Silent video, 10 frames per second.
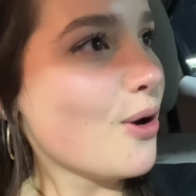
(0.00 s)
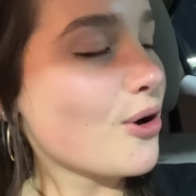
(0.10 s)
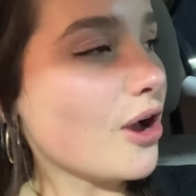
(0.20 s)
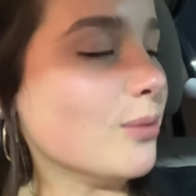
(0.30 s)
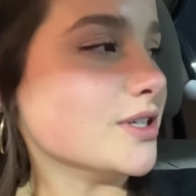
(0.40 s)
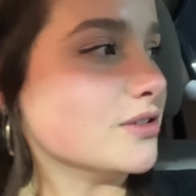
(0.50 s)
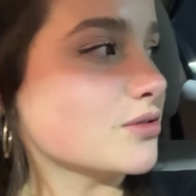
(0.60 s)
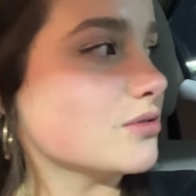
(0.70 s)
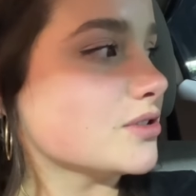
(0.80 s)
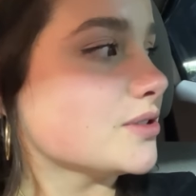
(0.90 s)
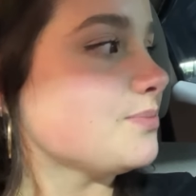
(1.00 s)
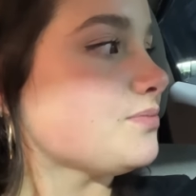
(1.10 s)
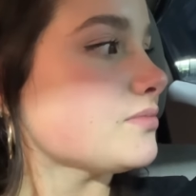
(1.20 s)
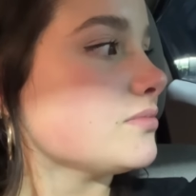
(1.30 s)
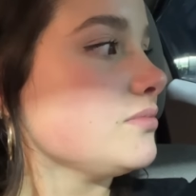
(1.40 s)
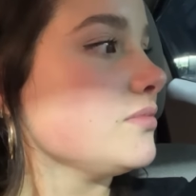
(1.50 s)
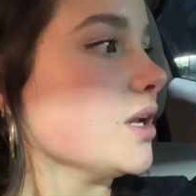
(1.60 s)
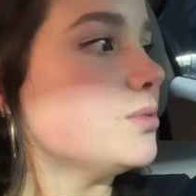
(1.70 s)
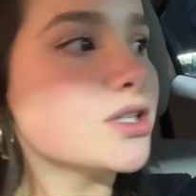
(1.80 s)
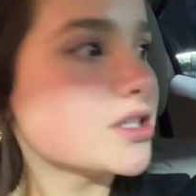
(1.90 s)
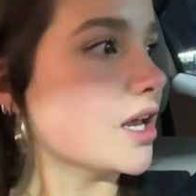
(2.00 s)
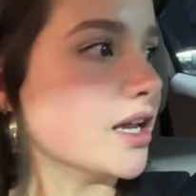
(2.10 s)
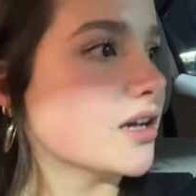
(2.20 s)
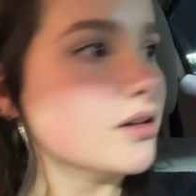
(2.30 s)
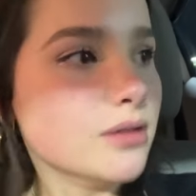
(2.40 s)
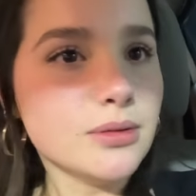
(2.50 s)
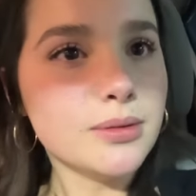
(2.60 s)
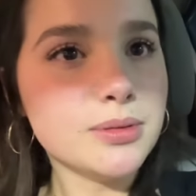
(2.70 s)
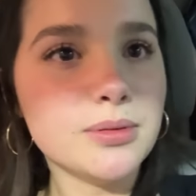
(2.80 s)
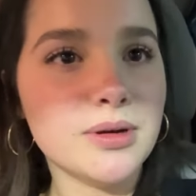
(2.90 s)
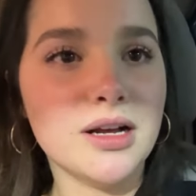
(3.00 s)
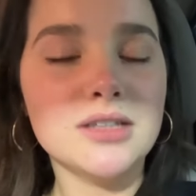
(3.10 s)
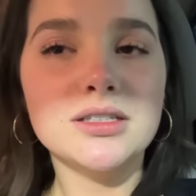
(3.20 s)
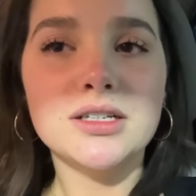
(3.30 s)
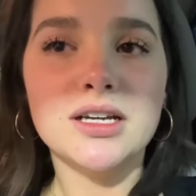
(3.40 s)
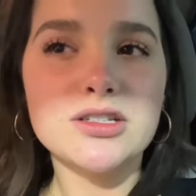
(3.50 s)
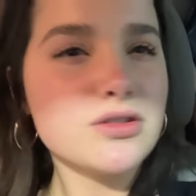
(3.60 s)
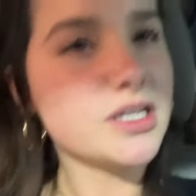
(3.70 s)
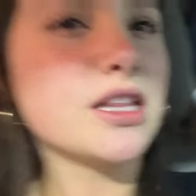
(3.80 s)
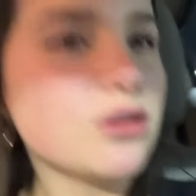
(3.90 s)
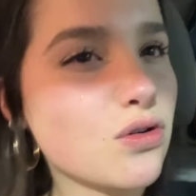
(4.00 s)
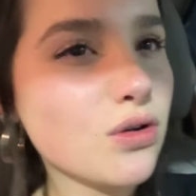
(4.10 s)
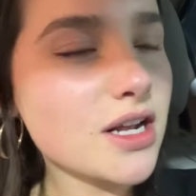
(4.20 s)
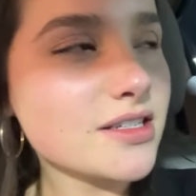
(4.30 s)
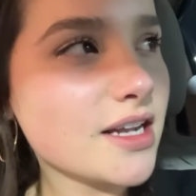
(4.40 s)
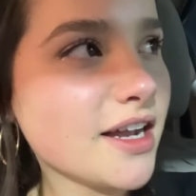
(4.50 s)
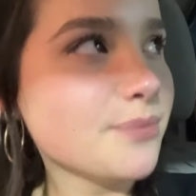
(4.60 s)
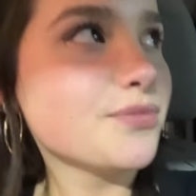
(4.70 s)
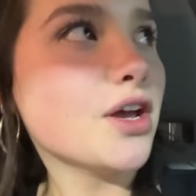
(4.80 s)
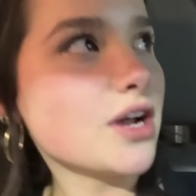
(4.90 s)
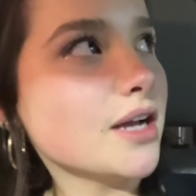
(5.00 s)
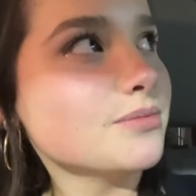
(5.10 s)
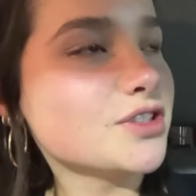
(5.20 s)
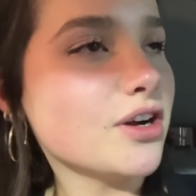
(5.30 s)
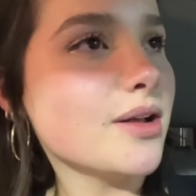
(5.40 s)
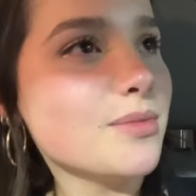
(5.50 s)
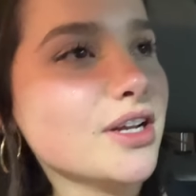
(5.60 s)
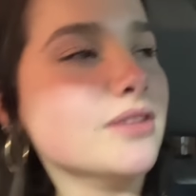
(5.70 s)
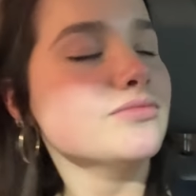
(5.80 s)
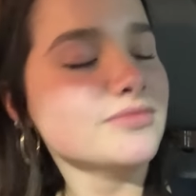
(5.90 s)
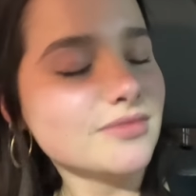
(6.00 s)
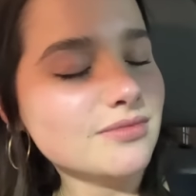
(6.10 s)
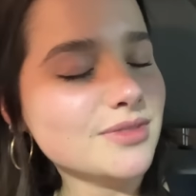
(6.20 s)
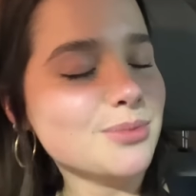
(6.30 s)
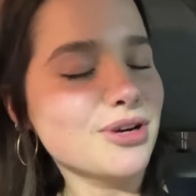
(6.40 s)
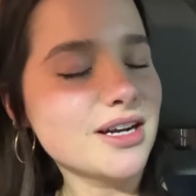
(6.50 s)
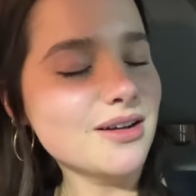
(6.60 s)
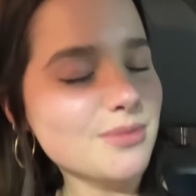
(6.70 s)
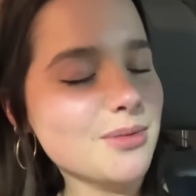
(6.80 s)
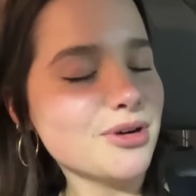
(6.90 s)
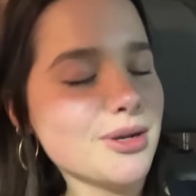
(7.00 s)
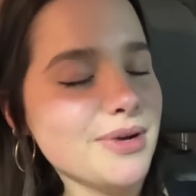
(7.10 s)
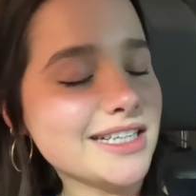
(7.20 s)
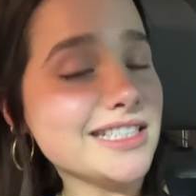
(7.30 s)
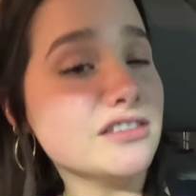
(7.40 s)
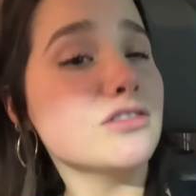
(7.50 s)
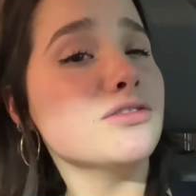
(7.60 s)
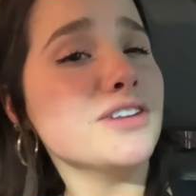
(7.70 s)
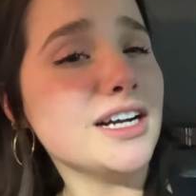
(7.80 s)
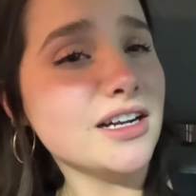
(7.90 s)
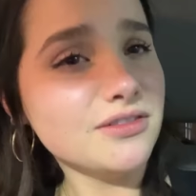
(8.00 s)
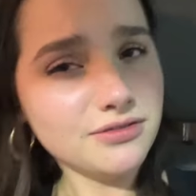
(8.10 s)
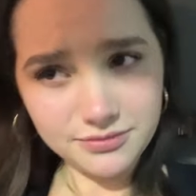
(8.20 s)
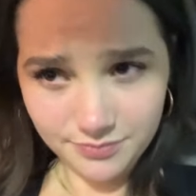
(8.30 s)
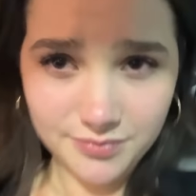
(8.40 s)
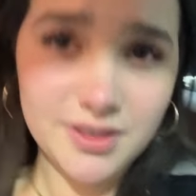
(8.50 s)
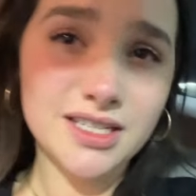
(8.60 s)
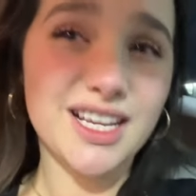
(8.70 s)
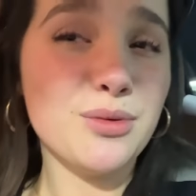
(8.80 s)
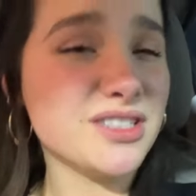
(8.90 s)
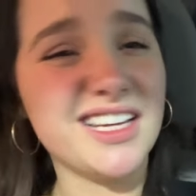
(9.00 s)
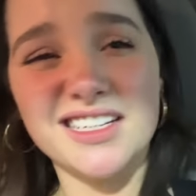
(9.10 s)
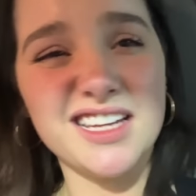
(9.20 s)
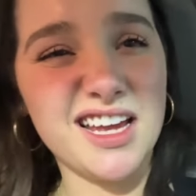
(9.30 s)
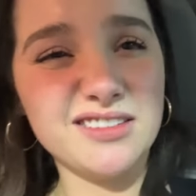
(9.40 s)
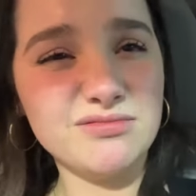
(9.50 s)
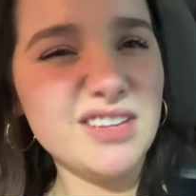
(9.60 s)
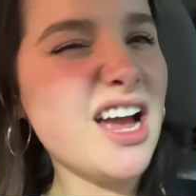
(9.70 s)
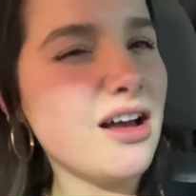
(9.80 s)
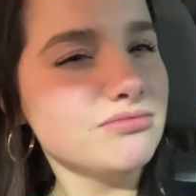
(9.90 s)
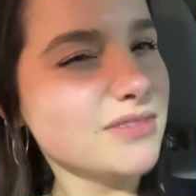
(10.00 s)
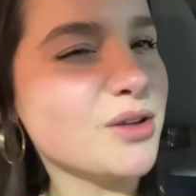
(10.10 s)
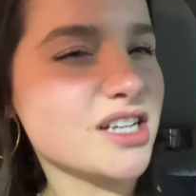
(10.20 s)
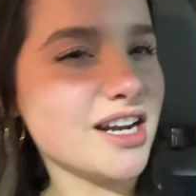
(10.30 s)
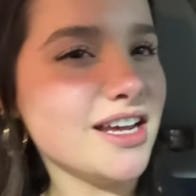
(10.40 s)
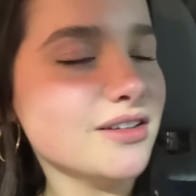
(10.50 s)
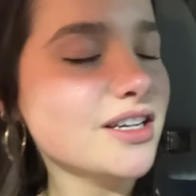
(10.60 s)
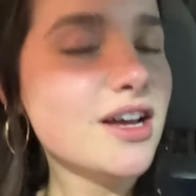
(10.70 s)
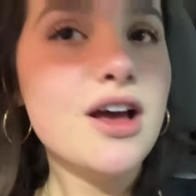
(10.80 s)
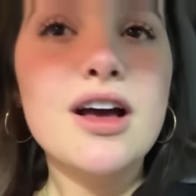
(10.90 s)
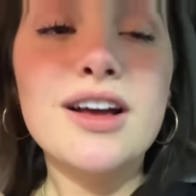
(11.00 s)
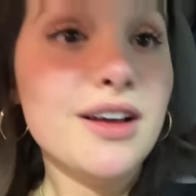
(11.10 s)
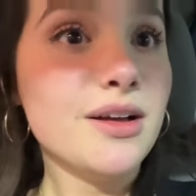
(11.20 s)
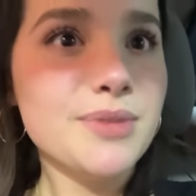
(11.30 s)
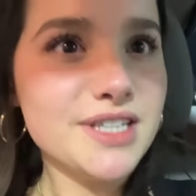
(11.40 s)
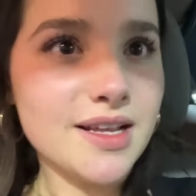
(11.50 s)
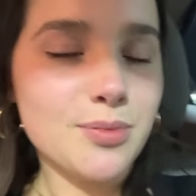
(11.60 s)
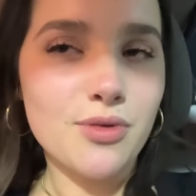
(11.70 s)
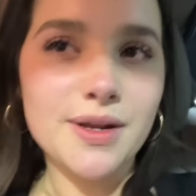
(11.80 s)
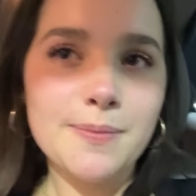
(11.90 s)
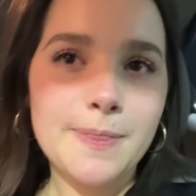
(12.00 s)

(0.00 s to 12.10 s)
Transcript: Calm down, Jules. I'm just like, blah, blah, blah, blah. so it's like a little cold outside. Okay, sorry. I'm gonna, I'm gonna bring it, I'm gonna bring it back down to a five because that was like a 10. No, that was like an eight. Beside the point.